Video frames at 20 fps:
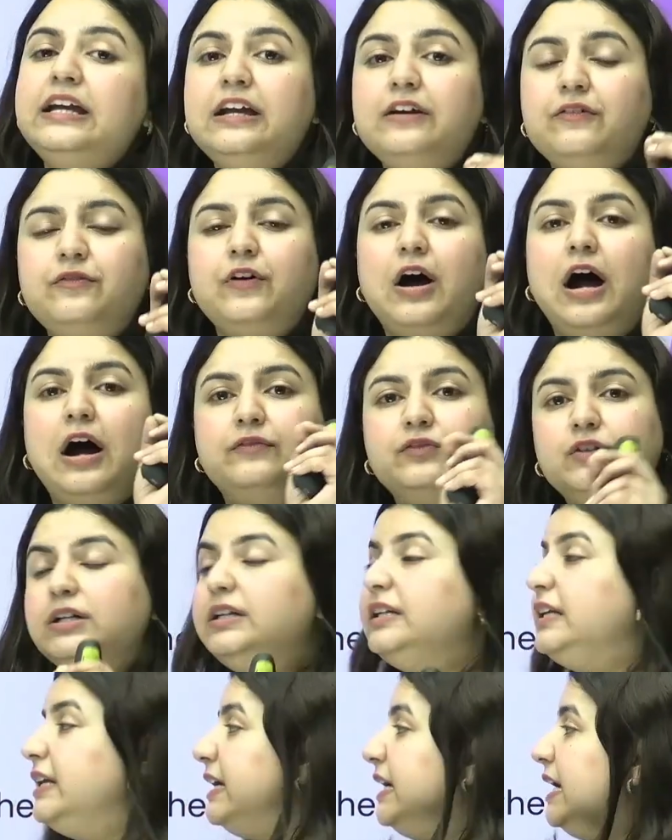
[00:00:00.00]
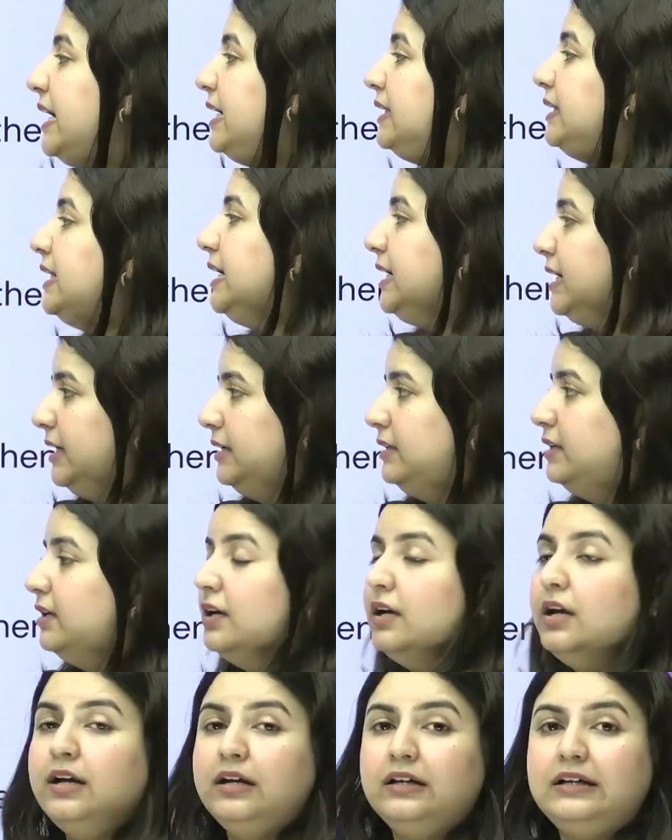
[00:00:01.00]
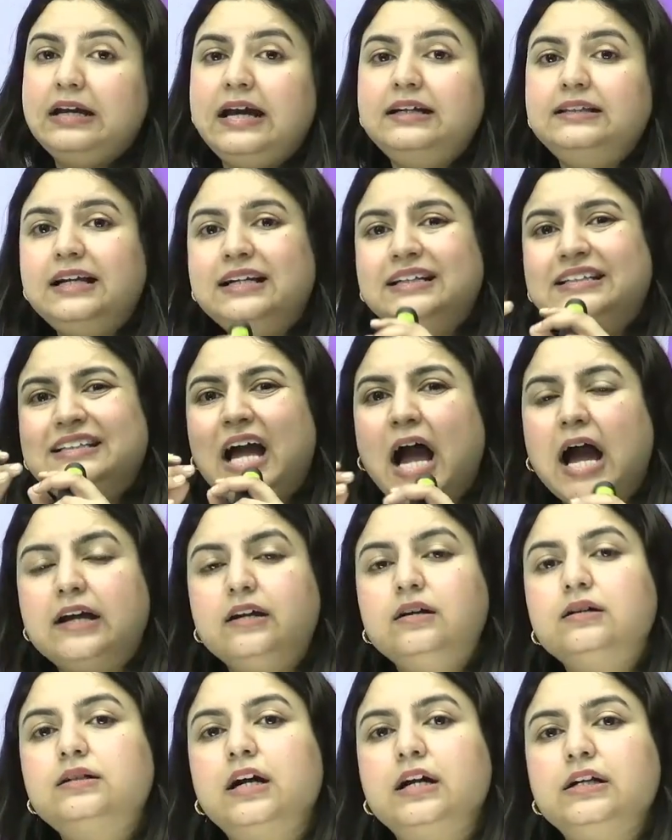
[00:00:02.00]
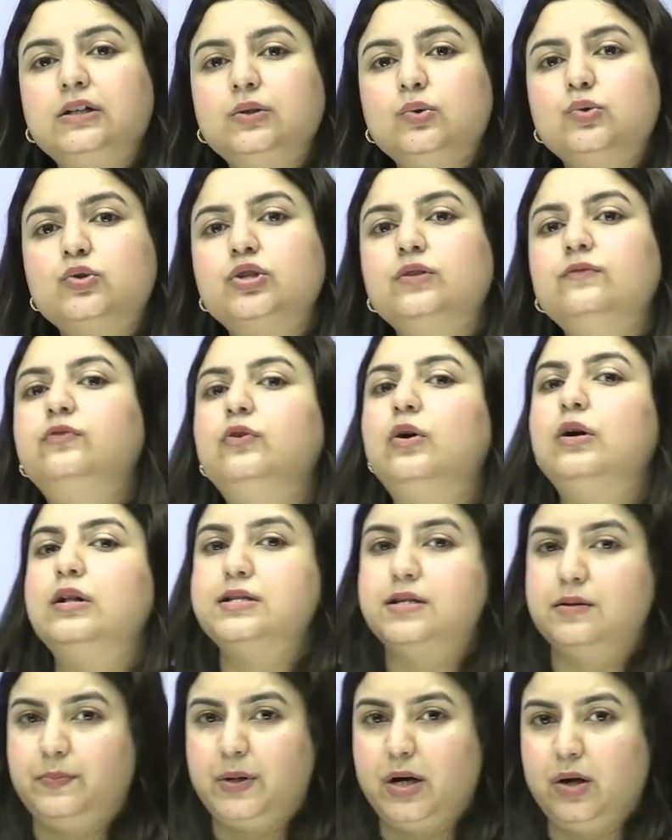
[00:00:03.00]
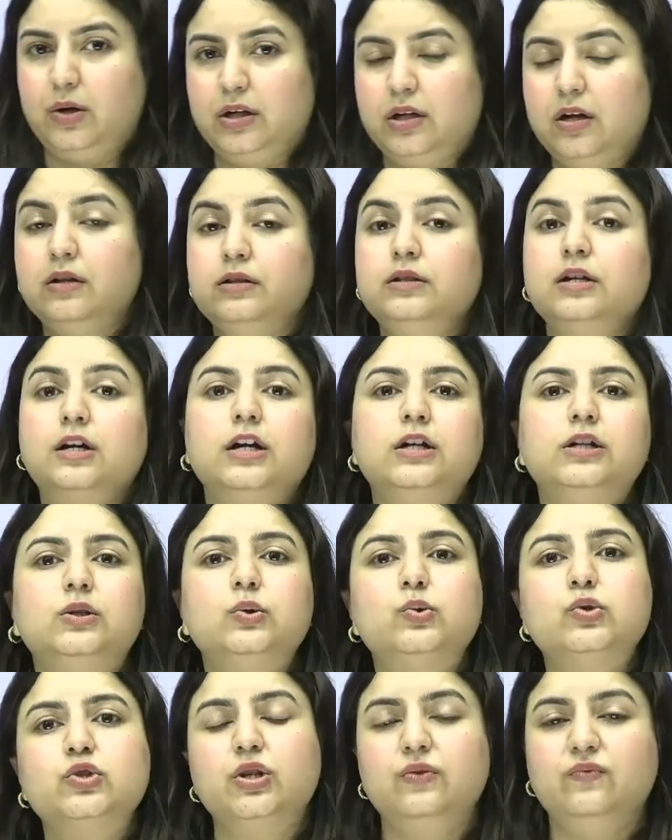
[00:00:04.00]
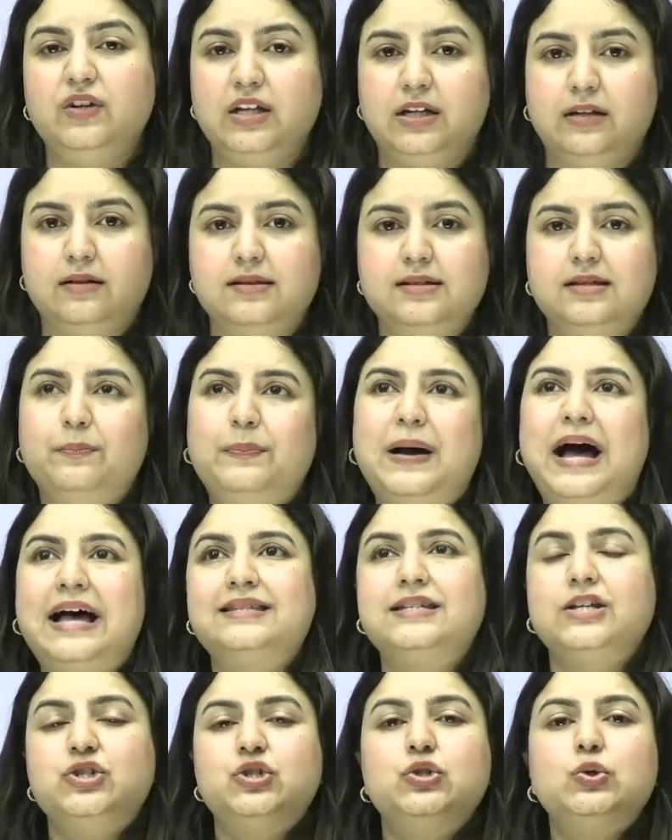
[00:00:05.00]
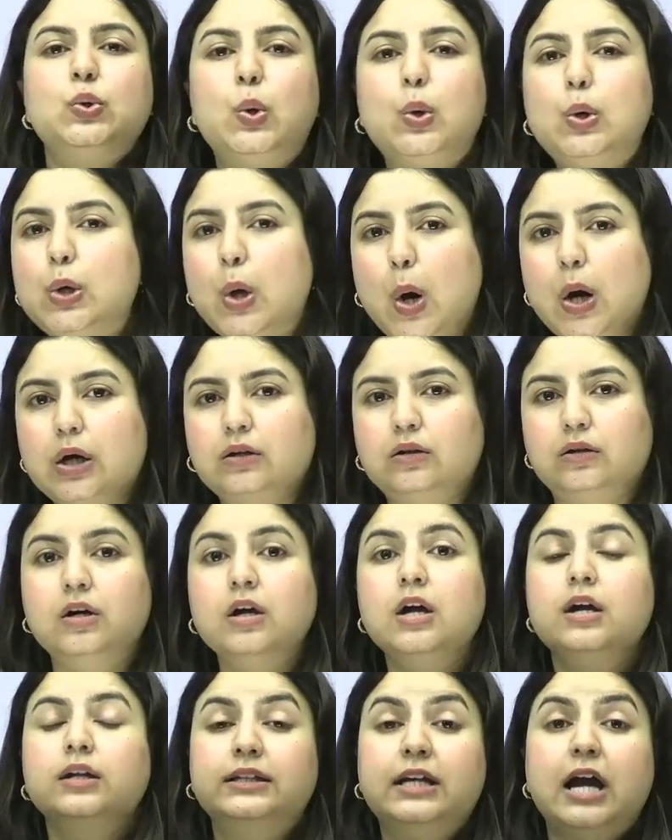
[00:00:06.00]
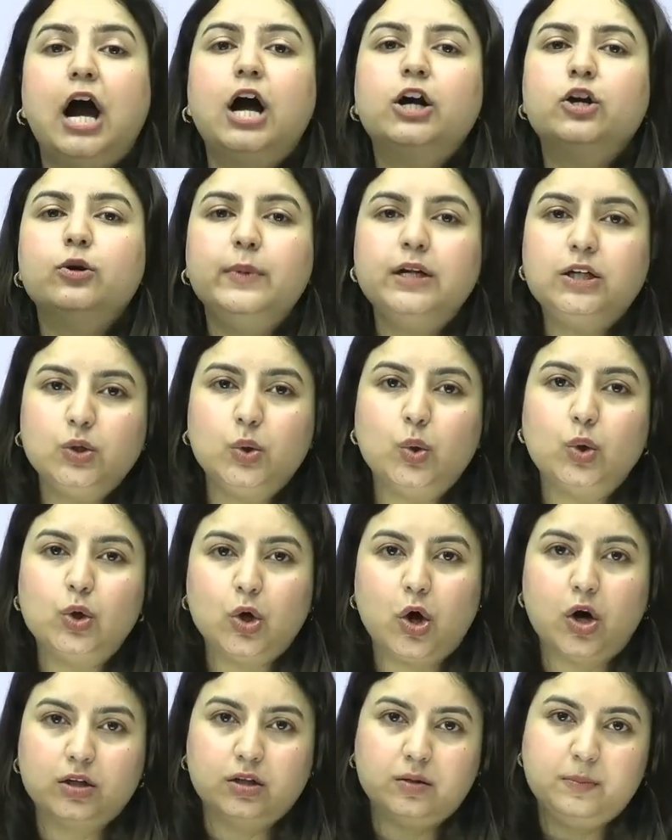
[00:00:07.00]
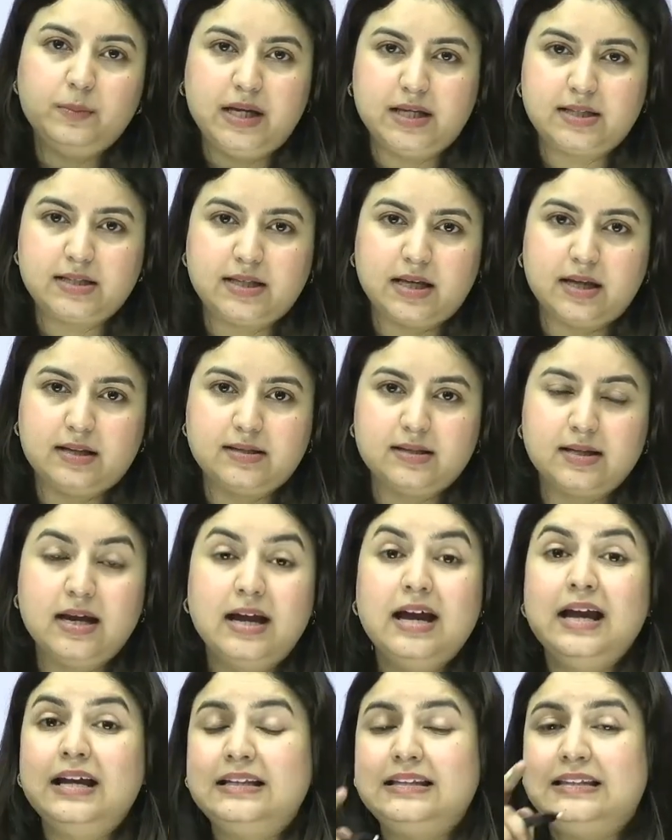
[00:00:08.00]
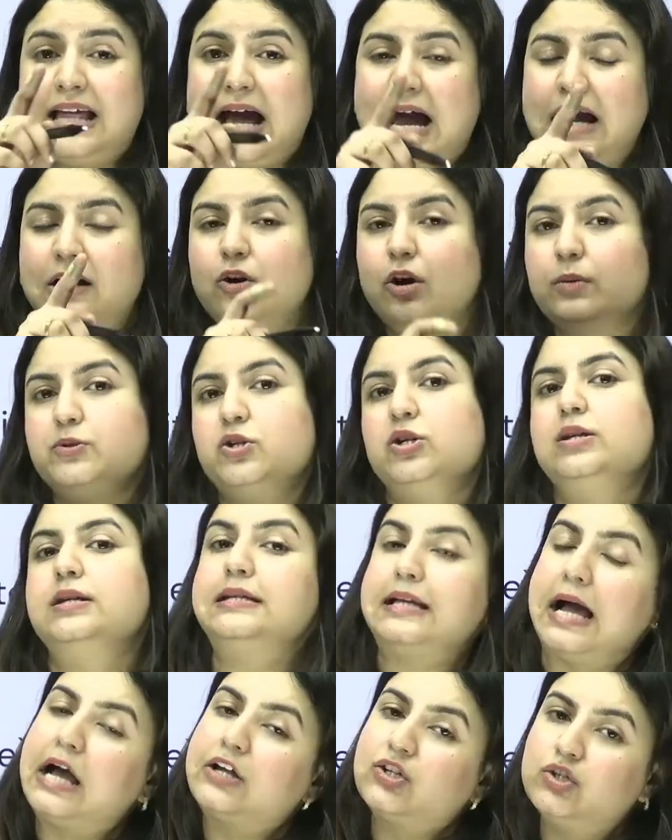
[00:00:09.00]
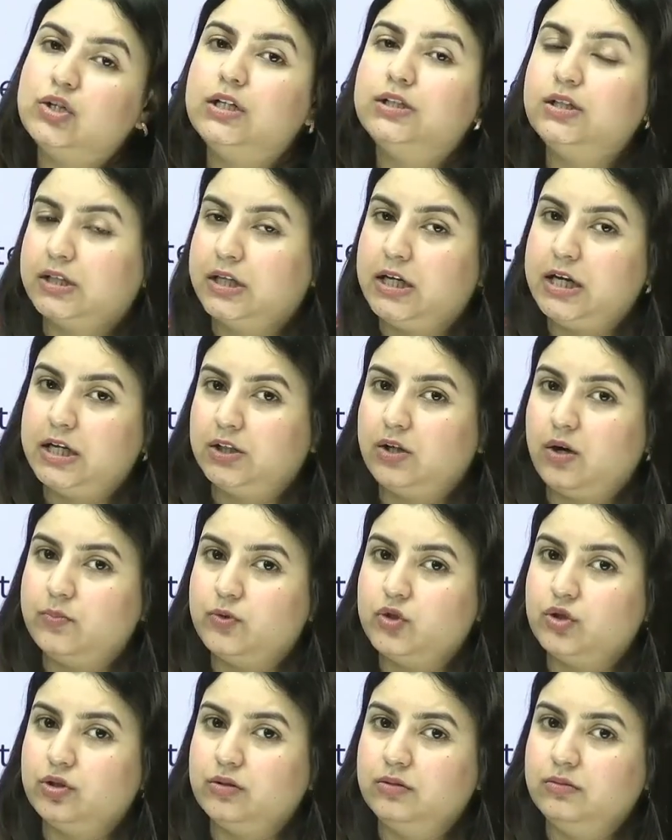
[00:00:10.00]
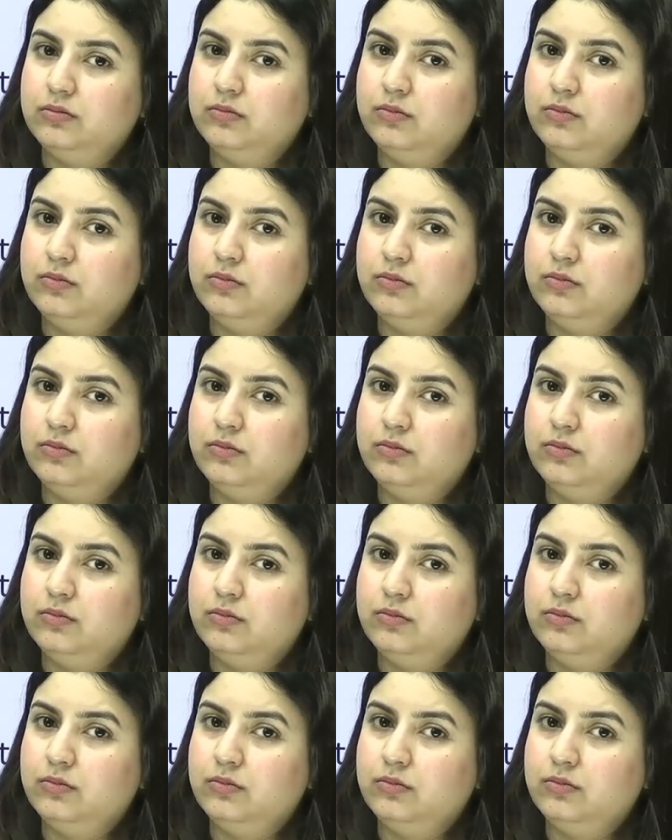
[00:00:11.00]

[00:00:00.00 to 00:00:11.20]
if after negating it, right, the entire conclusion falls apart, the conclusion weakens, the passage no longer, the argument no longer makes sense, that option is actually the correct option.